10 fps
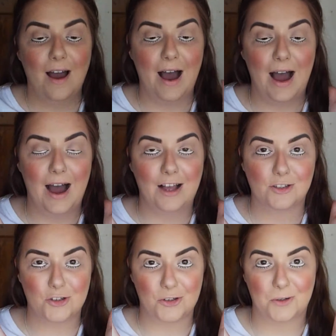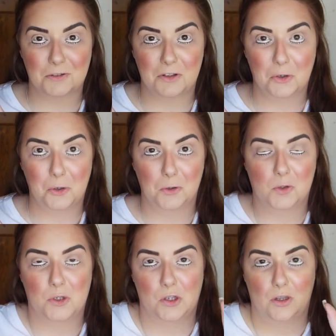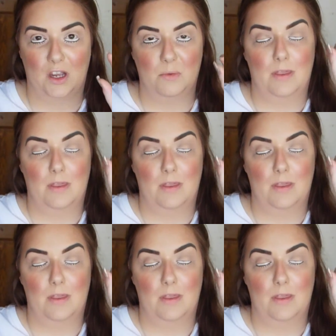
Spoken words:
and shorter on the corners, which is going to give me